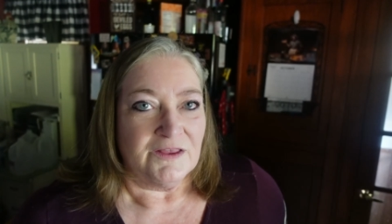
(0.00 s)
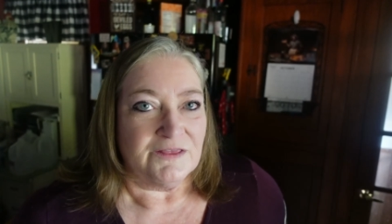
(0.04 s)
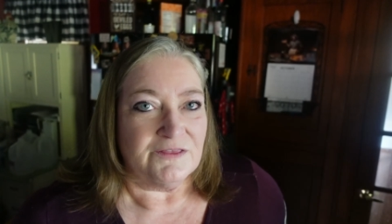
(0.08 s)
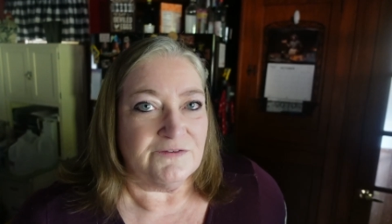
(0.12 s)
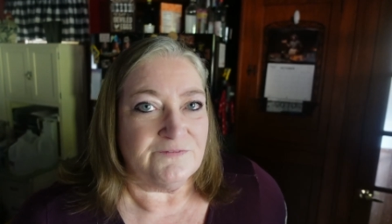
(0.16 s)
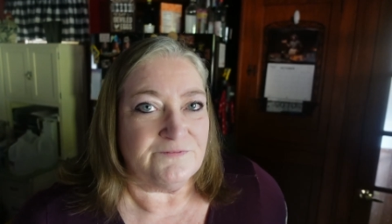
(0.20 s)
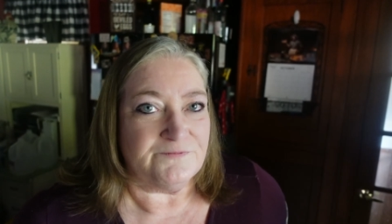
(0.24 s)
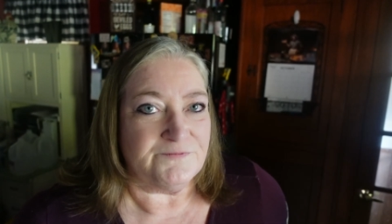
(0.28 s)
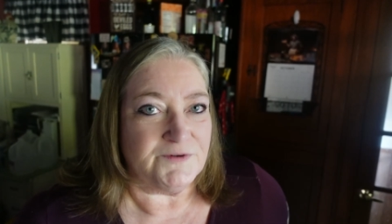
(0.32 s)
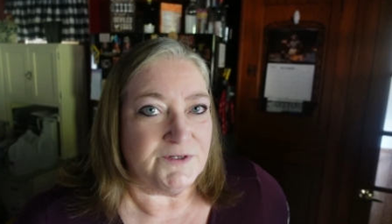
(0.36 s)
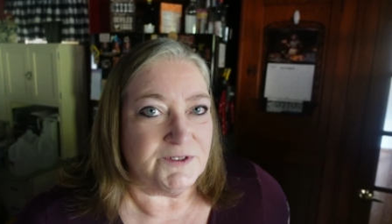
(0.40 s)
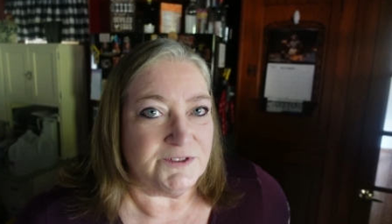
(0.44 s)

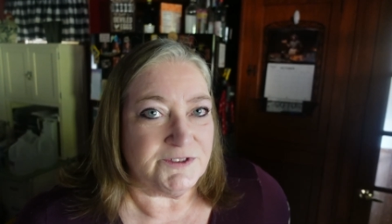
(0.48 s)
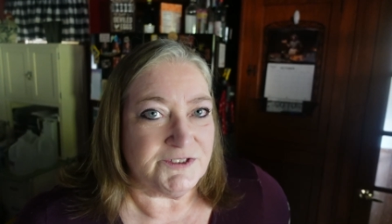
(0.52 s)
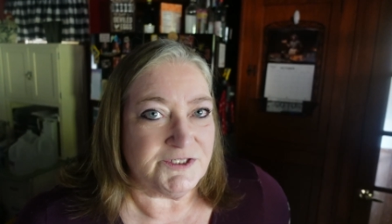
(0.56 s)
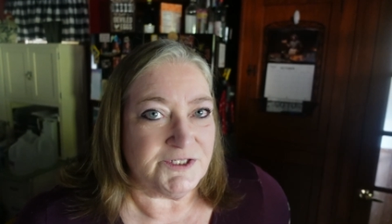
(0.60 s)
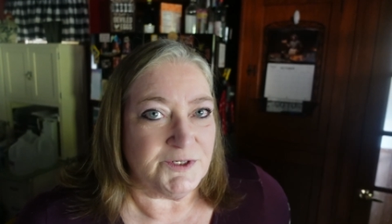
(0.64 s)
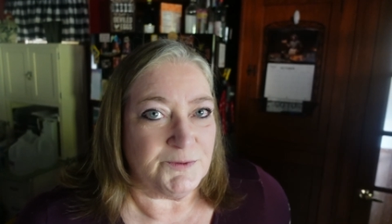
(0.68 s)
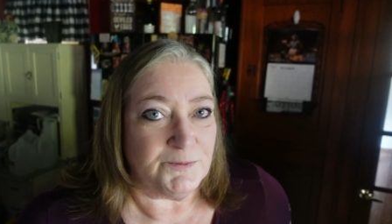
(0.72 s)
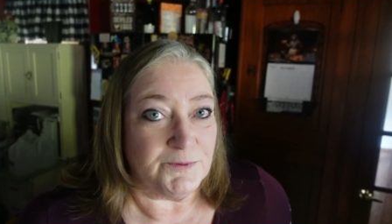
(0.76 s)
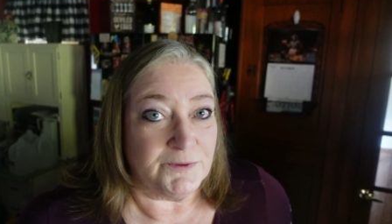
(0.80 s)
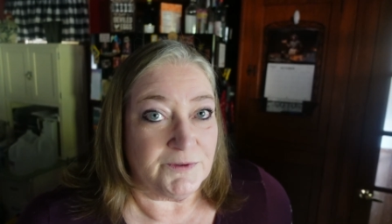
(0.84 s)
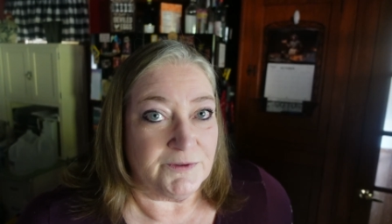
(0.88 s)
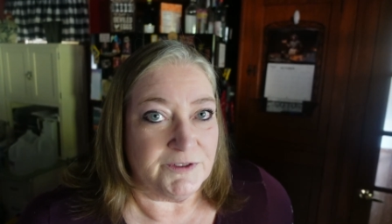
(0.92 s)
The first
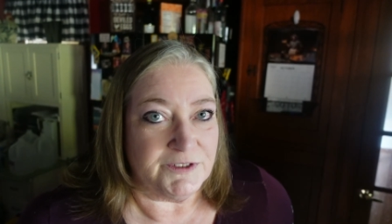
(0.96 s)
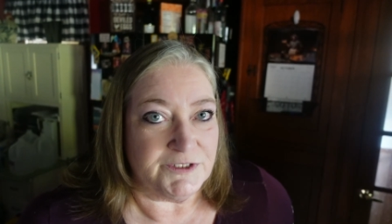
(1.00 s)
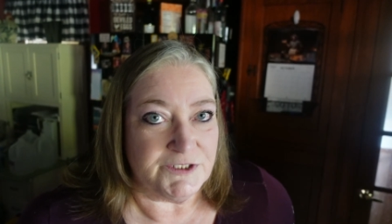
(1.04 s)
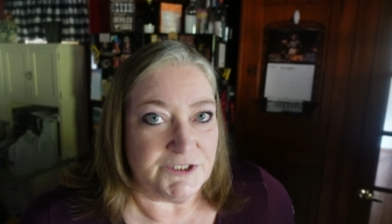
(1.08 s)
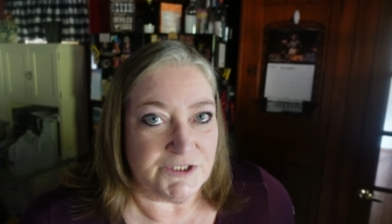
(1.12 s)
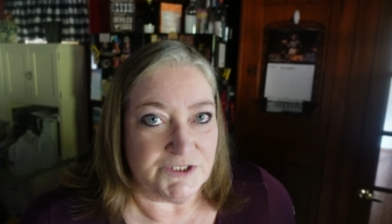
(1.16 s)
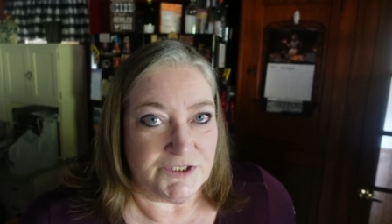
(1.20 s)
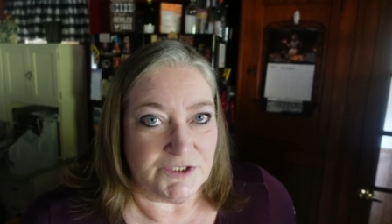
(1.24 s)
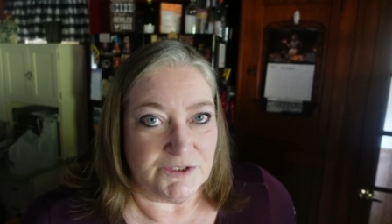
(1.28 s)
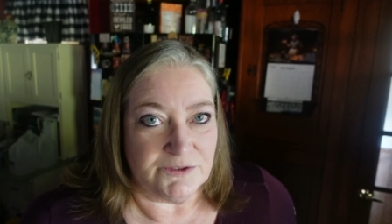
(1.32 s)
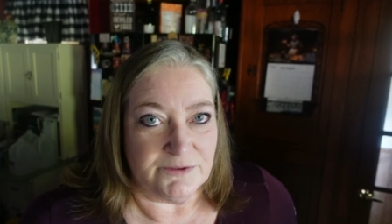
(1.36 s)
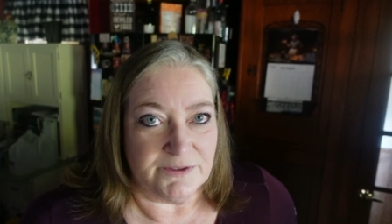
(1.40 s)
thing we're going
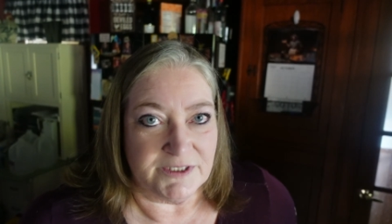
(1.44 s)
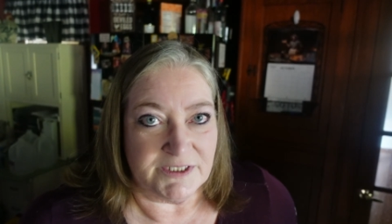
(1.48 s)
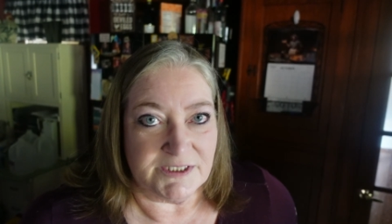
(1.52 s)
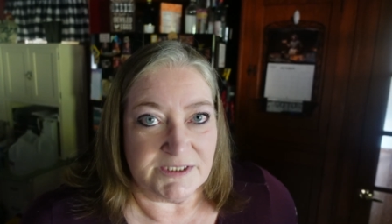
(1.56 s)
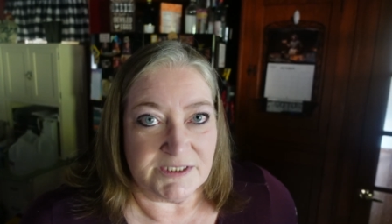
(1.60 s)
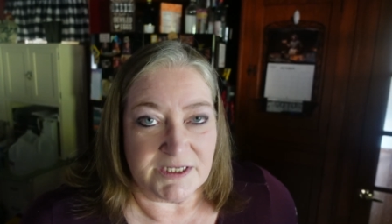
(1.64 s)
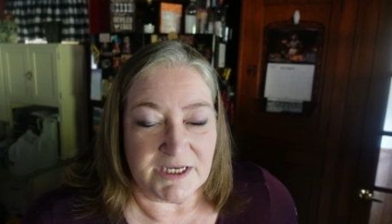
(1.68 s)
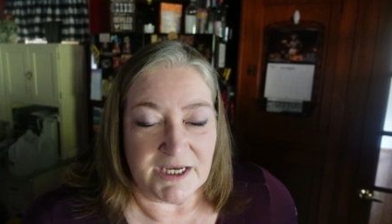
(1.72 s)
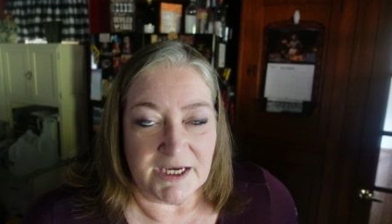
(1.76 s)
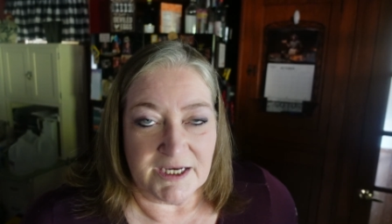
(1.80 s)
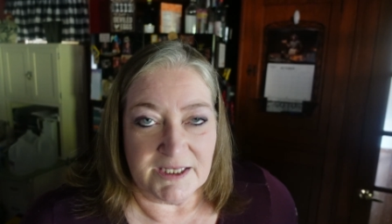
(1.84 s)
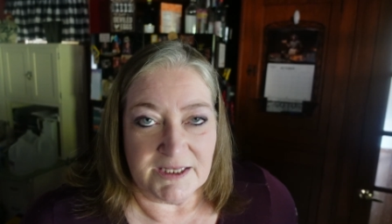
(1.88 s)
to do
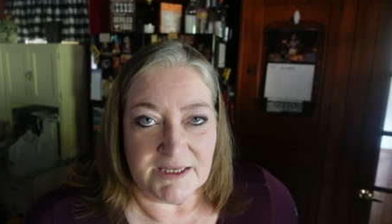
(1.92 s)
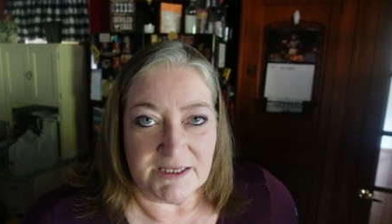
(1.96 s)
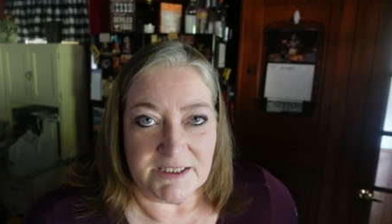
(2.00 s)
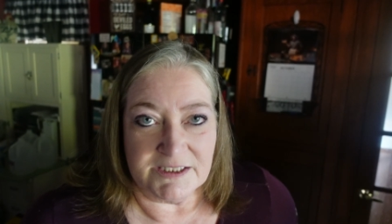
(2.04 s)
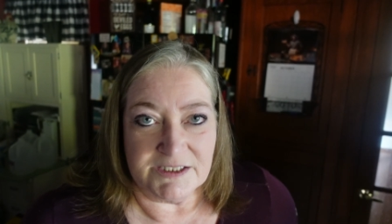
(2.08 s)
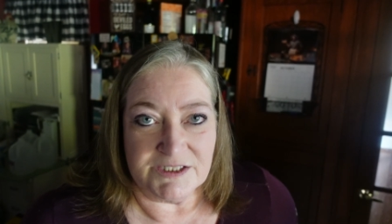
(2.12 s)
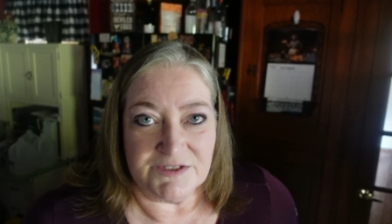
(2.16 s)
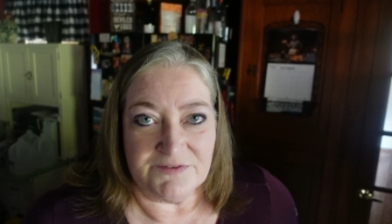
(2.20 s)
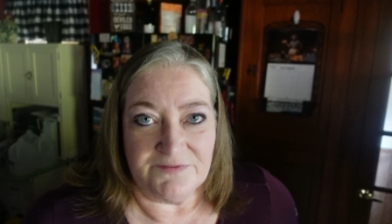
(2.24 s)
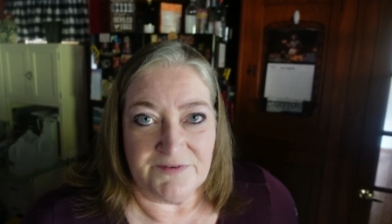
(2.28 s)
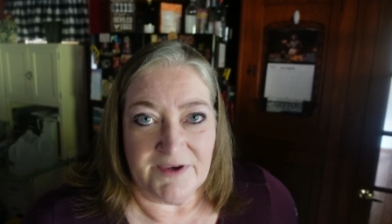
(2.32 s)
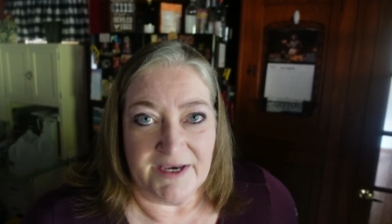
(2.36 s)
is cut
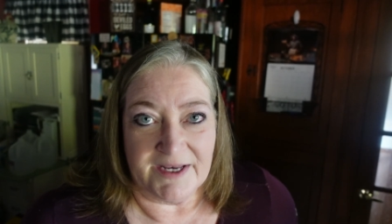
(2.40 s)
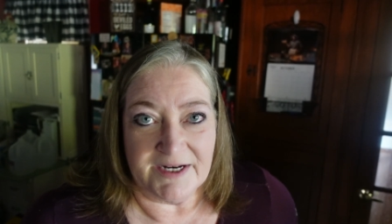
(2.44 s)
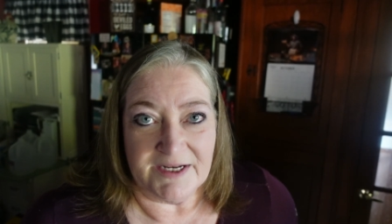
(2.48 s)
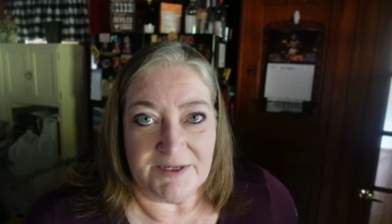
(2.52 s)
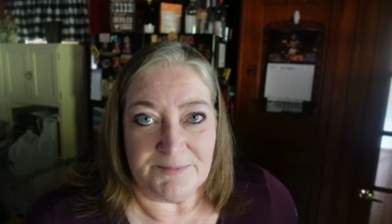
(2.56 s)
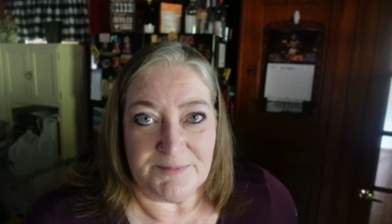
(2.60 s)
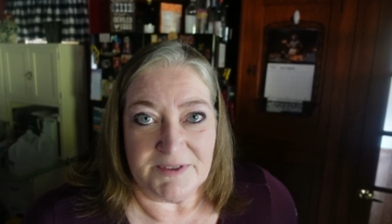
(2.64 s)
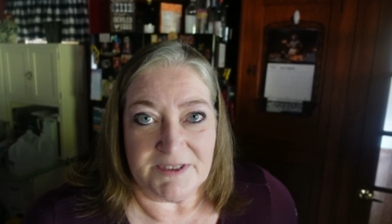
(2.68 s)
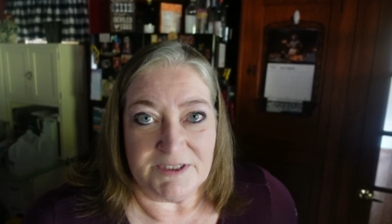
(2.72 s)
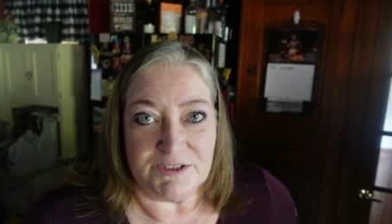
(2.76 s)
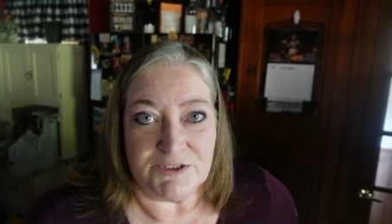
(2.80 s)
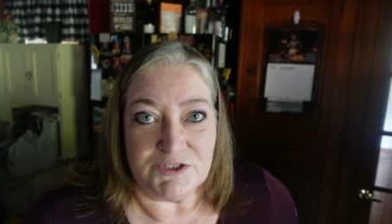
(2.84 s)
this fat
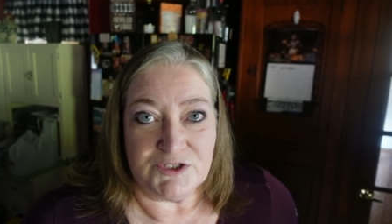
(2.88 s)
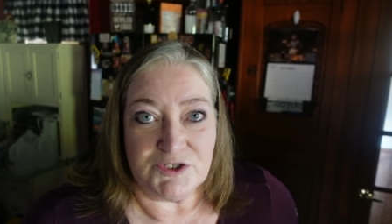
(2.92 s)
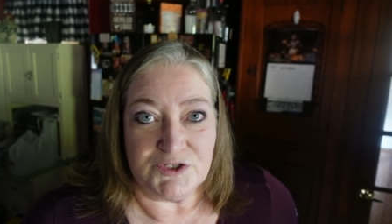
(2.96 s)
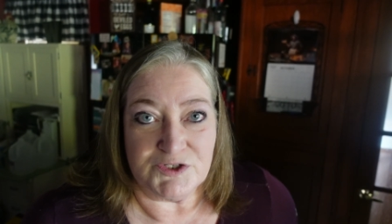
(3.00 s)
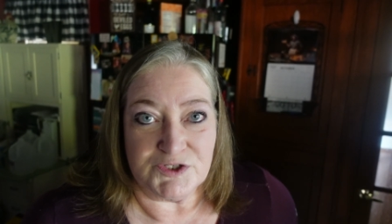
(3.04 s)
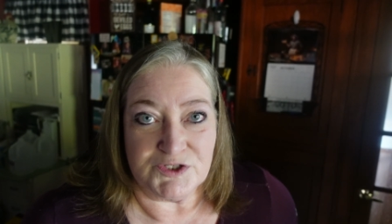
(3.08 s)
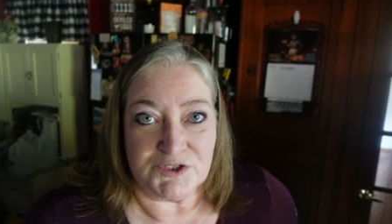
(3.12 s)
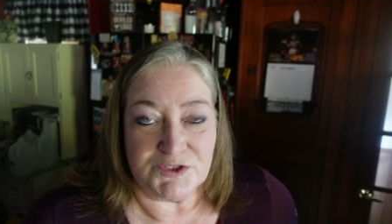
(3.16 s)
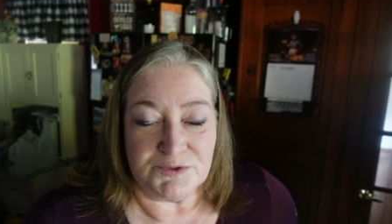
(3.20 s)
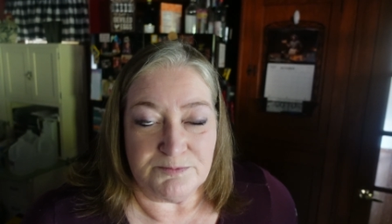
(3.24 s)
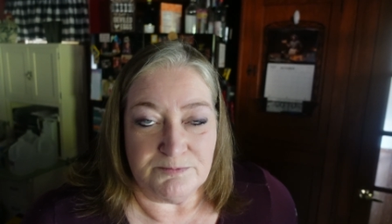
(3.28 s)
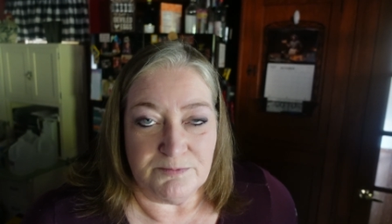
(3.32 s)
up
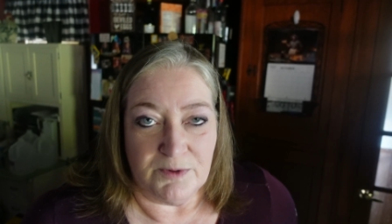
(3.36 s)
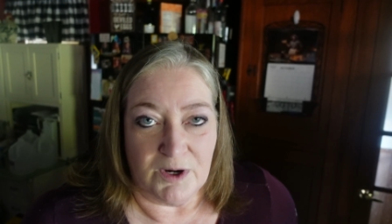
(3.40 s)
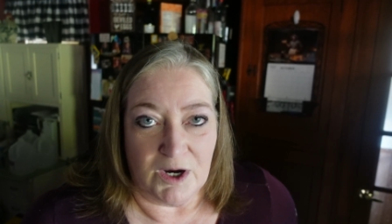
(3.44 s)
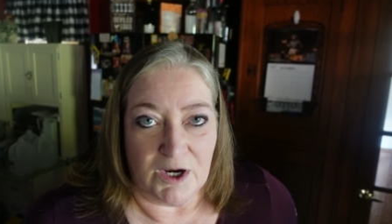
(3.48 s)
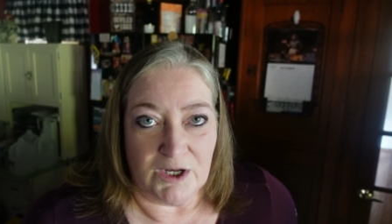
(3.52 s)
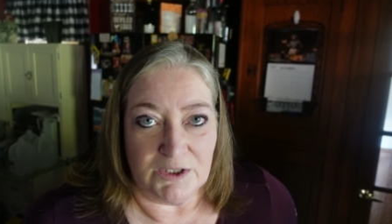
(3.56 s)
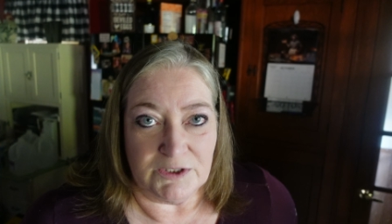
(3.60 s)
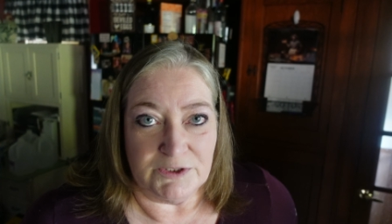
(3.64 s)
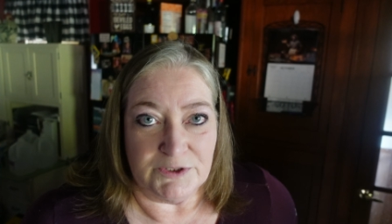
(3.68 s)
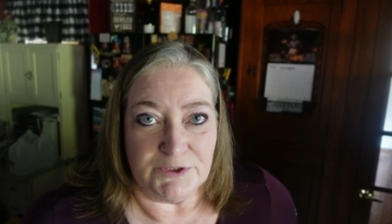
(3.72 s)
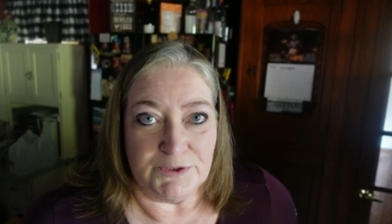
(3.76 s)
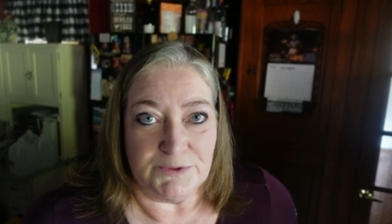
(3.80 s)
into
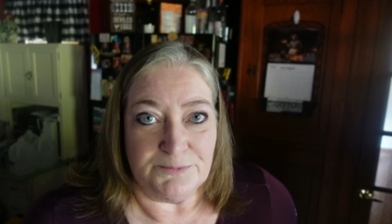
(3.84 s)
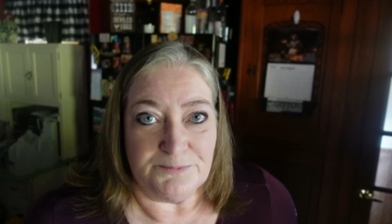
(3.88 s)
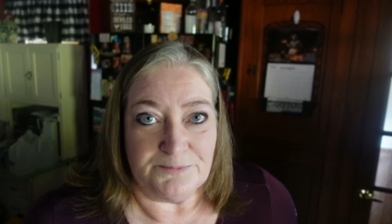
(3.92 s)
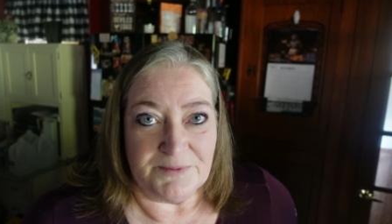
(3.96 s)
smaller